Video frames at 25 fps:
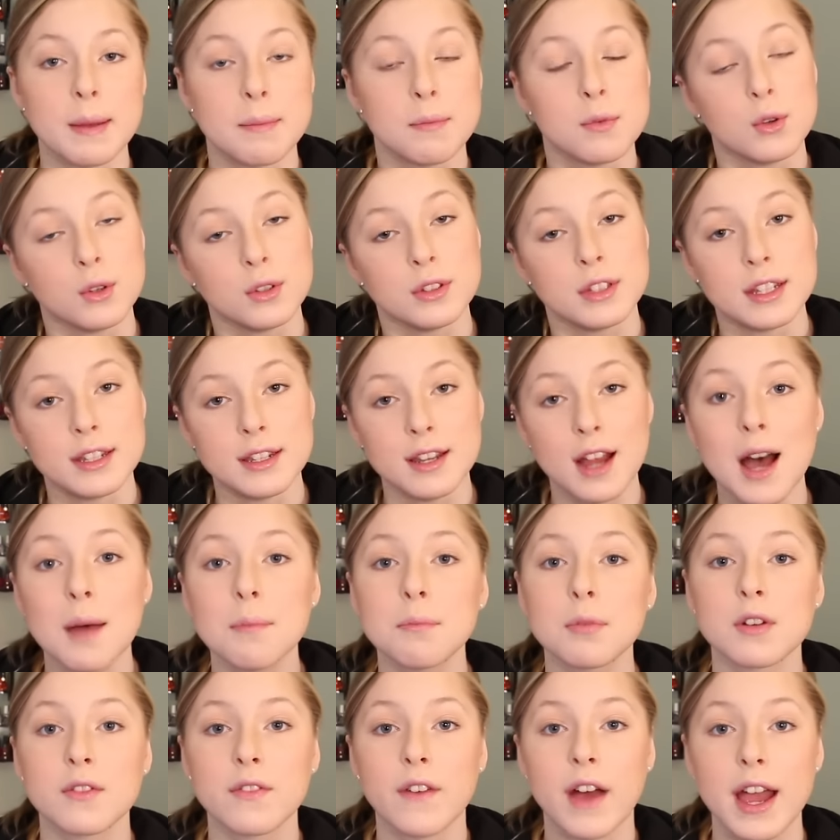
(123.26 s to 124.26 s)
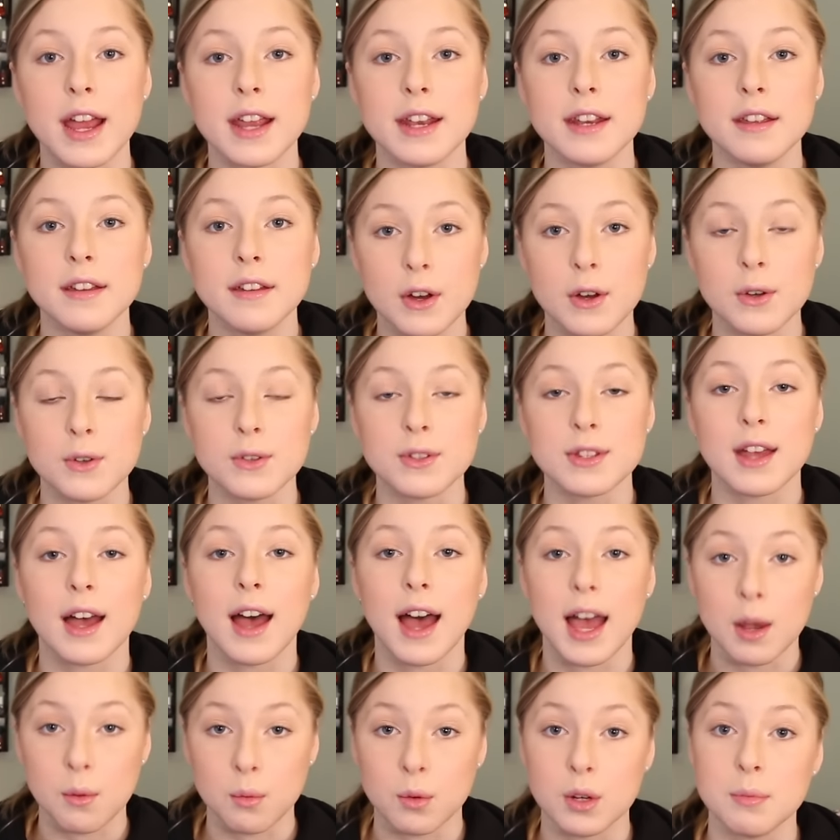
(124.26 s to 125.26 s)
my pool did not provide those,
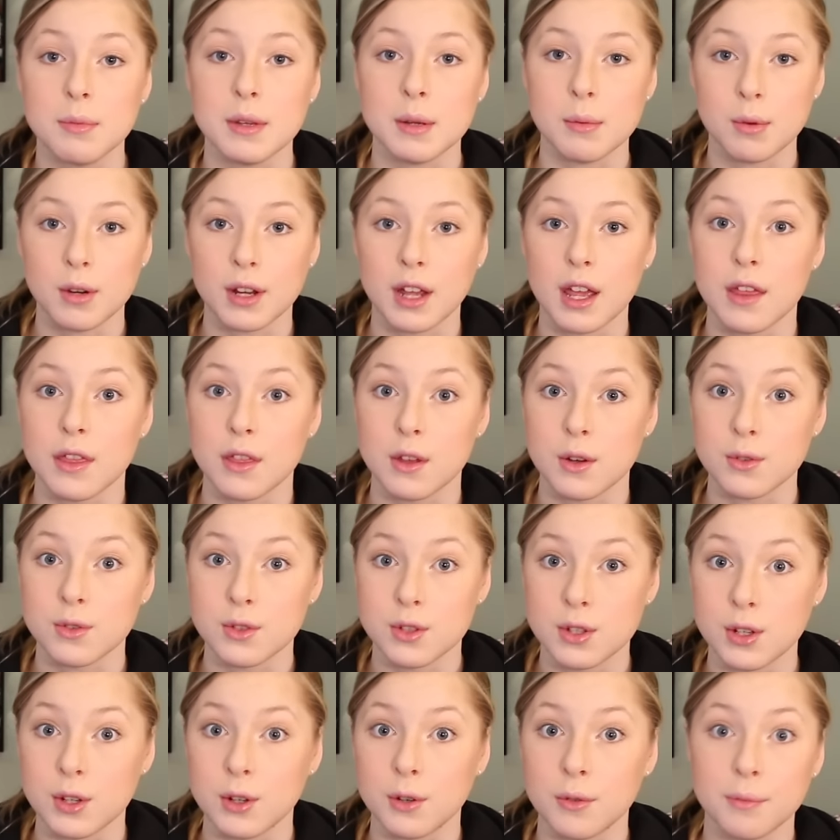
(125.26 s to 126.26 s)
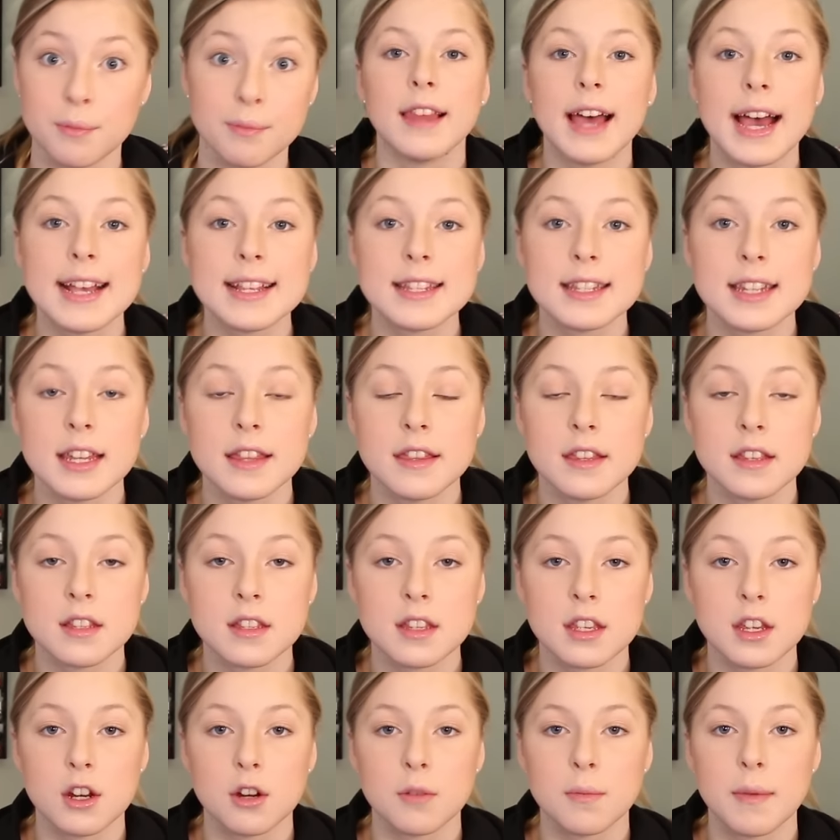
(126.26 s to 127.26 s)
I would be bringing those too. Last in this
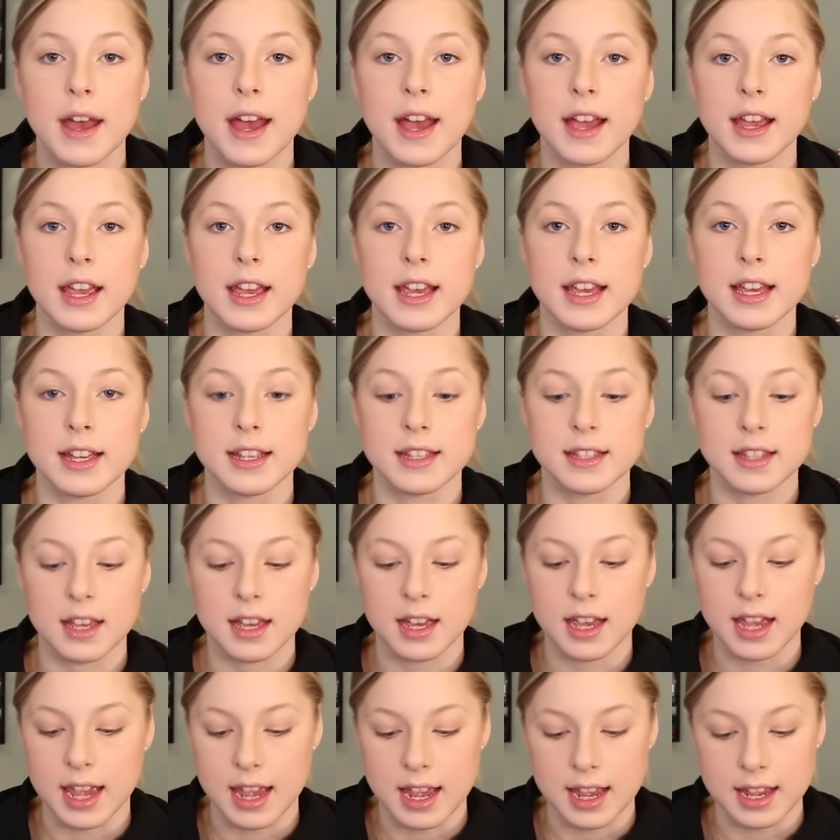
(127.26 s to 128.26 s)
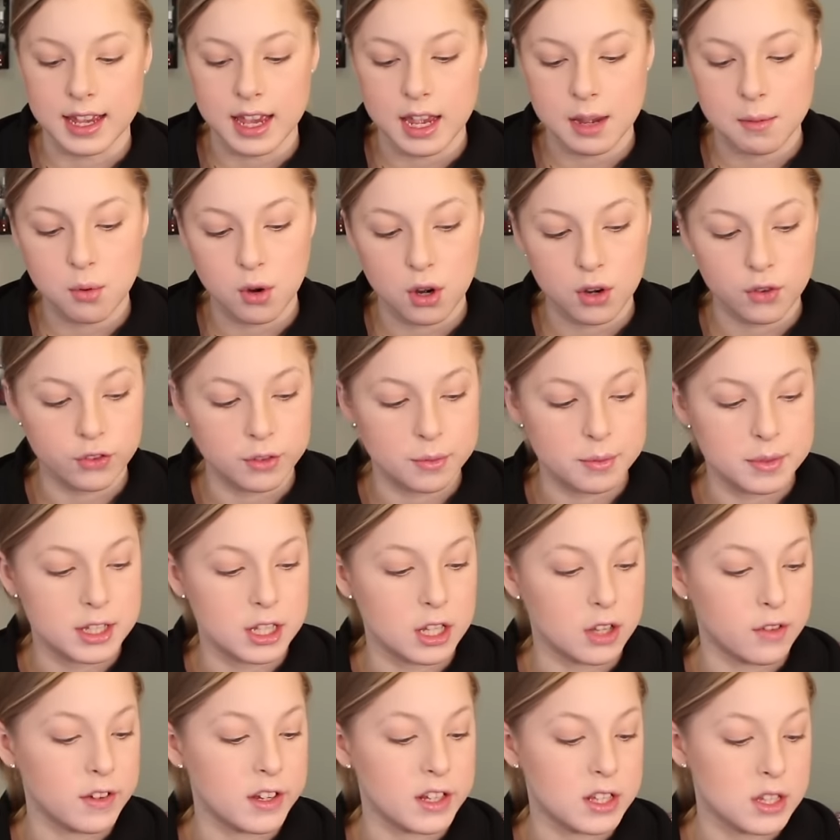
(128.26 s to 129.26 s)
gear bag is a kickboard from
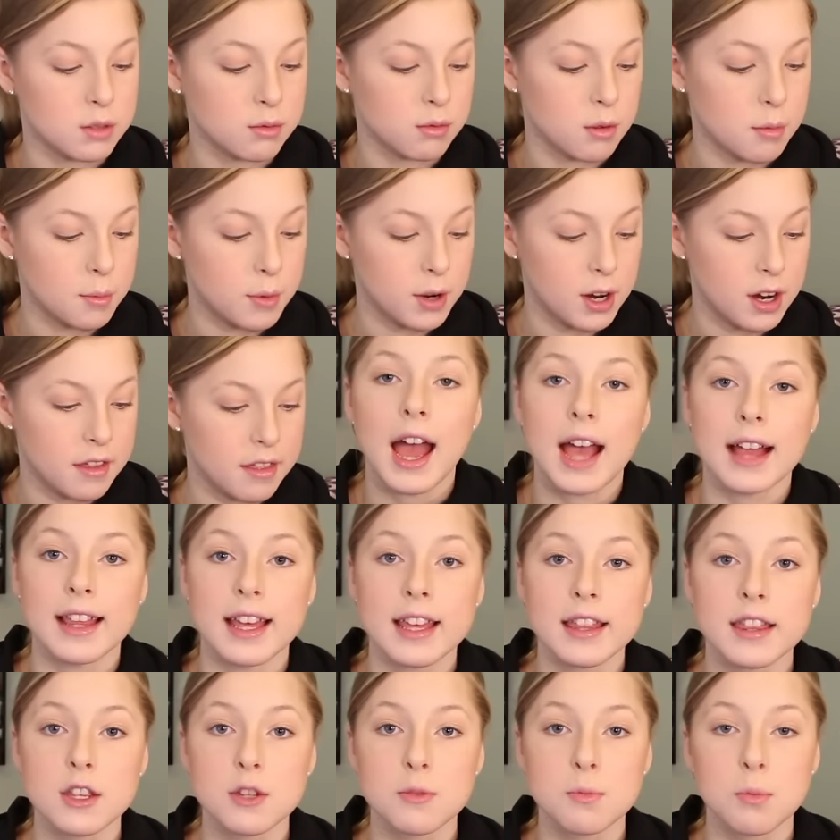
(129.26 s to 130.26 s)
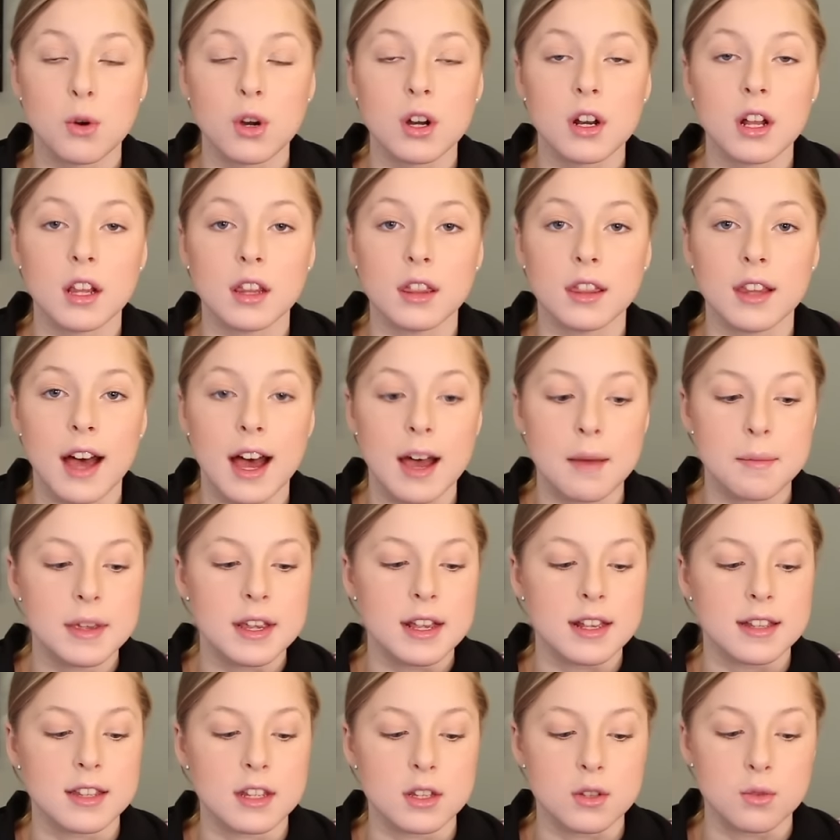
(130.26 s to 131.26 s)
Sylvia Swimwear. I like this board a lot
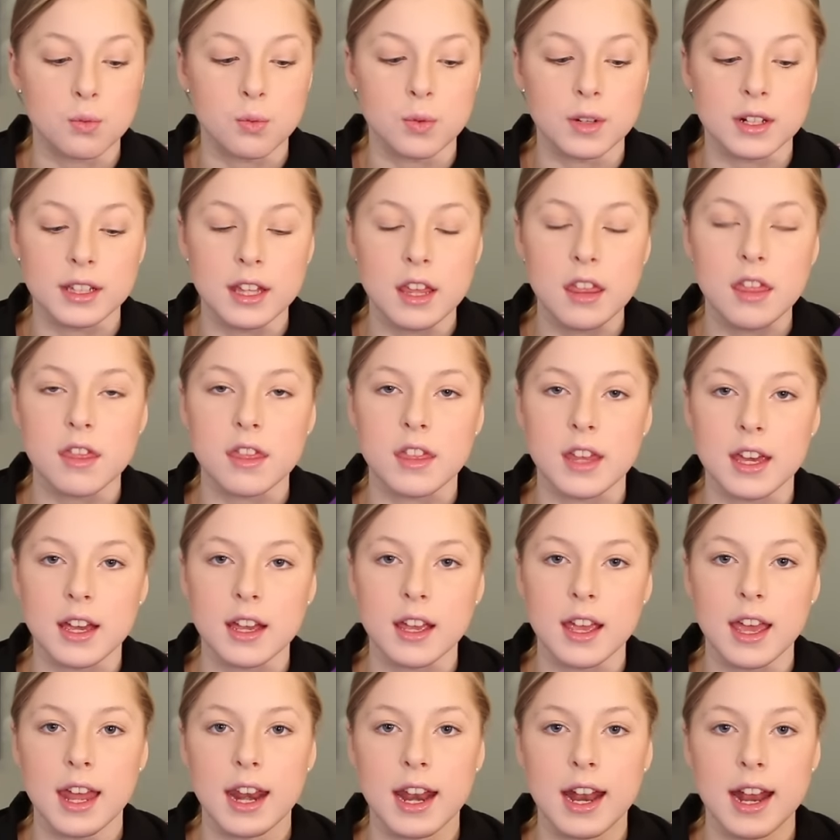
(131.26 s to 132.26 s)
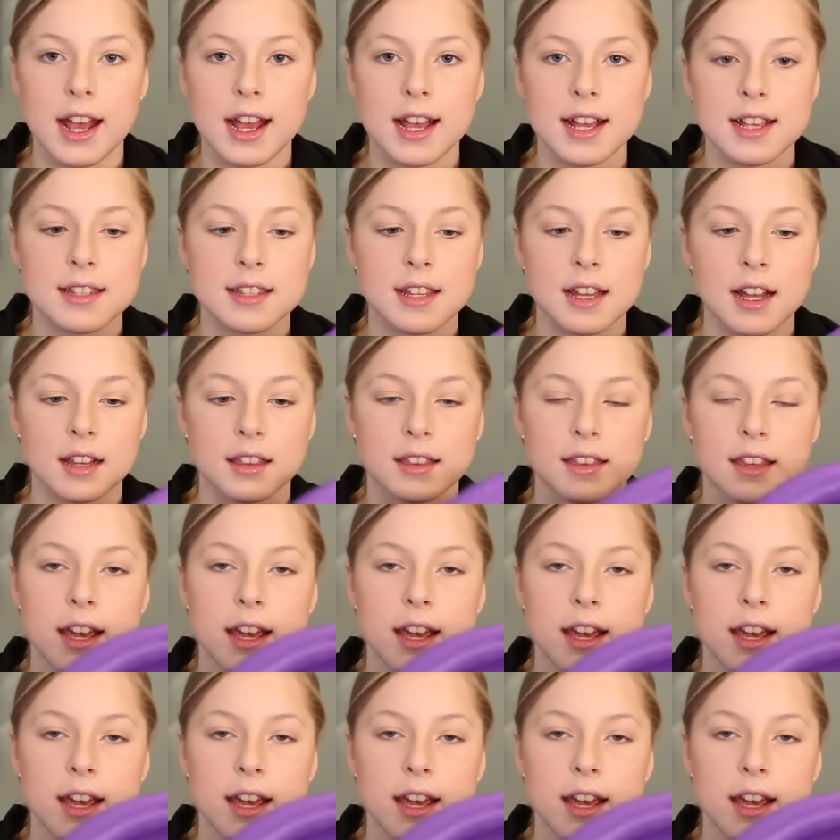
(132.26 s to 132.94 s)
because it's really thick and it has a